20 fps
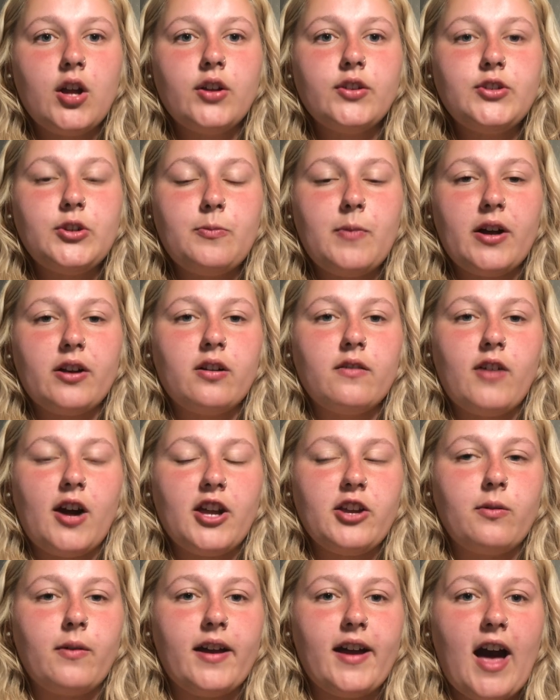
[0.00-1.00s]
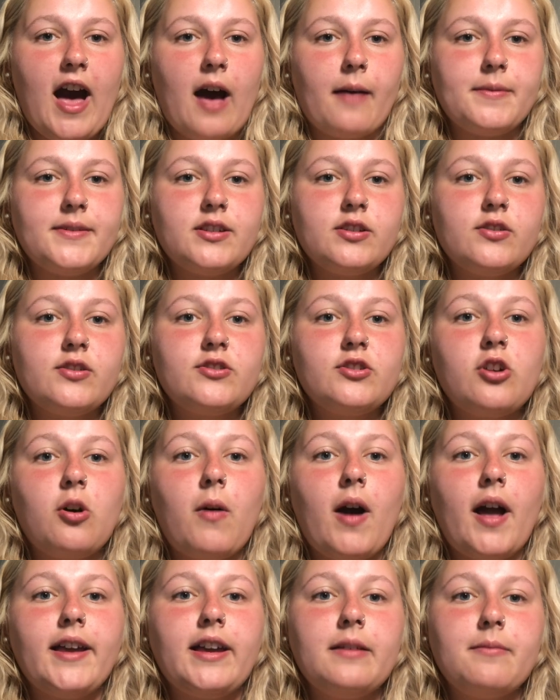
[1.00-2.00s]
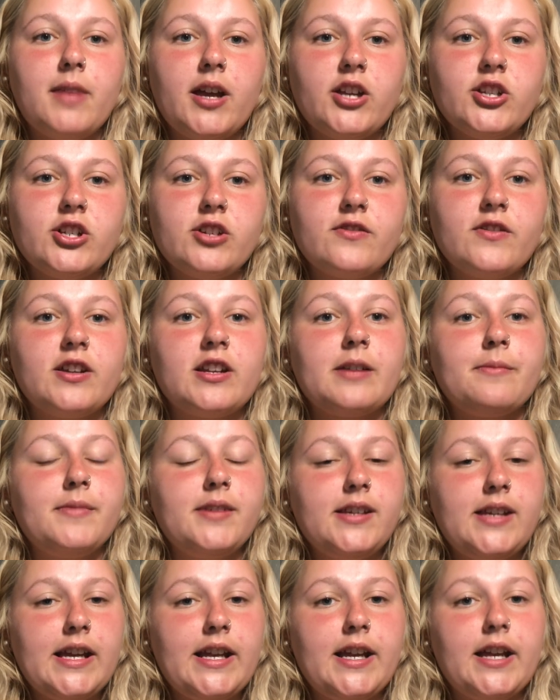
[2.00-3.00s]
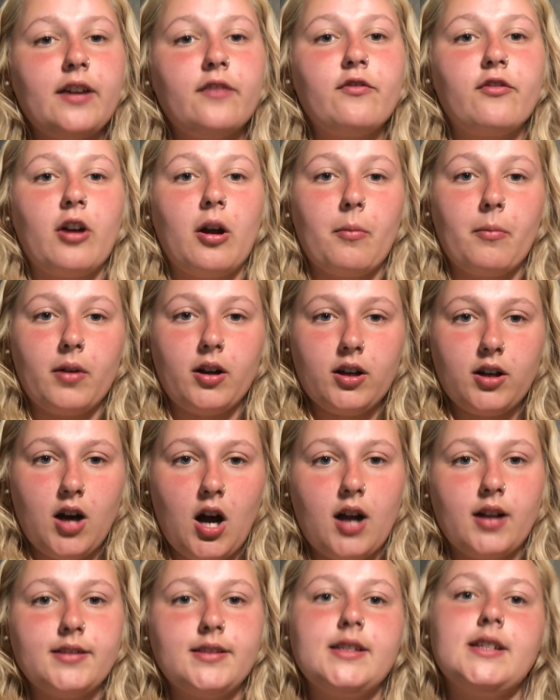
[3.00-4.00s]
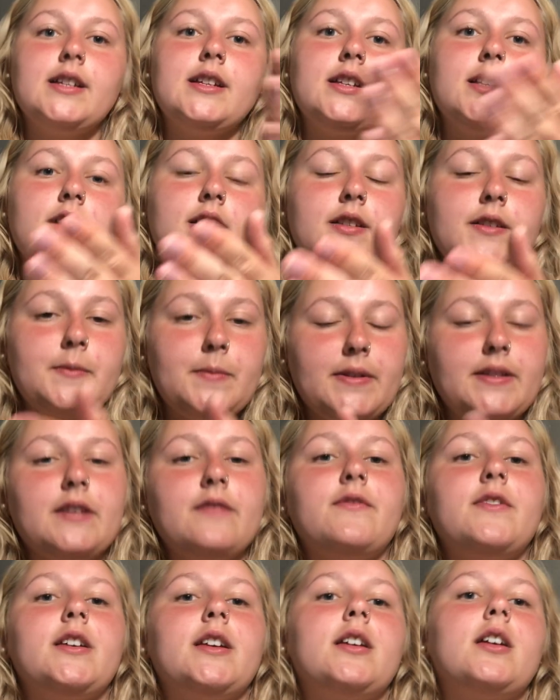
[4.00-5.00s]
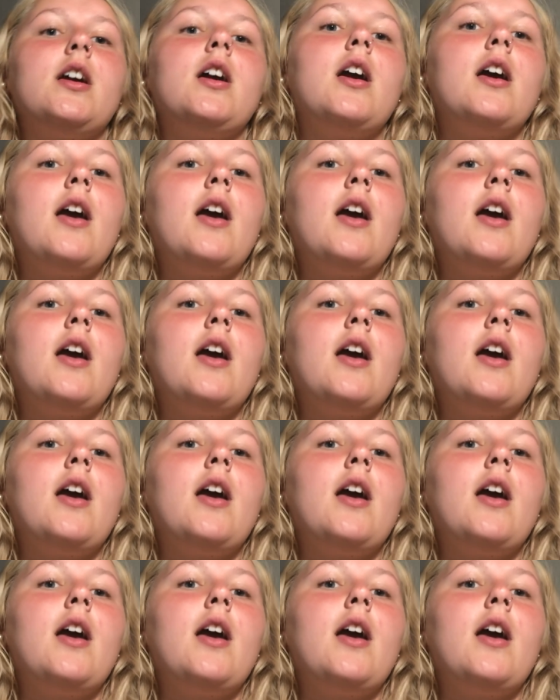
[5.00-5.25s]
to better evaluate apps so I can make sure that I'm getting from content specific